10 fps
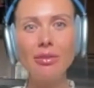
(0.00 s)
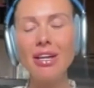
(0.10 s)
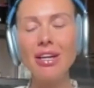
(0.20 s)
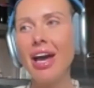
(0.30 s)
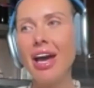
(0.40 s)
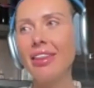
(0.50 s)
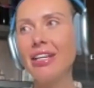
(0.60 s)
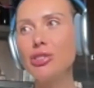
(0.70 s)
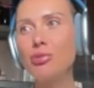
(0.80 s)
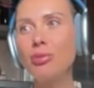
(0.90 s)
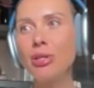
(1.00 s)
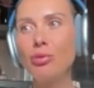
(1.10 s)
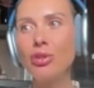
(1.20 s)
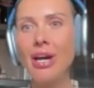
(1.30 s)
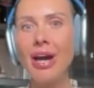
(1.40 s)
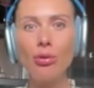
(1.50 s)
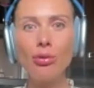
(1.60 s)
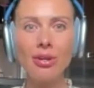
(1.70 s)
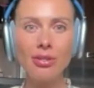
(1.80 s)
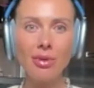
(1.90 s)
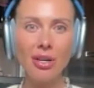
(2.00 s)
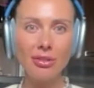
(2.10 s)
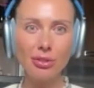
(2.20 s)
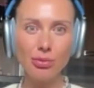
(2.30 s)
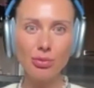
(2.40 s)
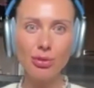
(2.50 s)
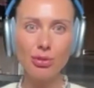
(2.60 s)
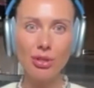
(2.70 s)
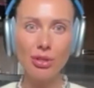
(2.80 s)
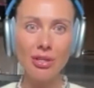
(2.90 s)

but that's probably what our grandmothers were doing.